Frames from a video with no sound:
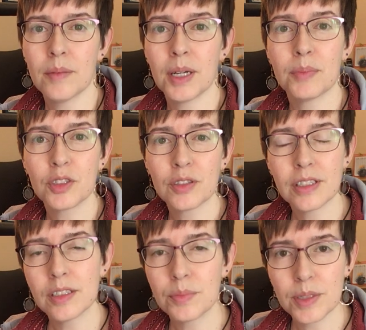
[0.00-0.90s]
up to a
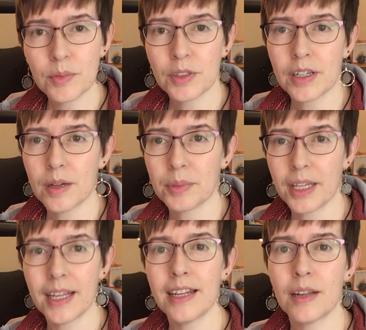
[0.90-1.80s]
little bit more
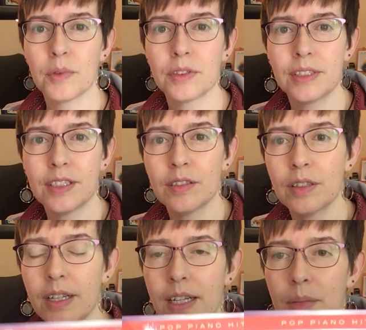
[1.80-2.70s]
complicated. And we're going to
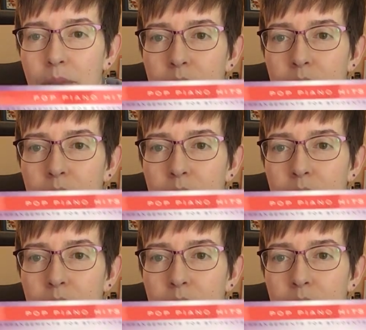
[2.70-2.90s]
look at a couple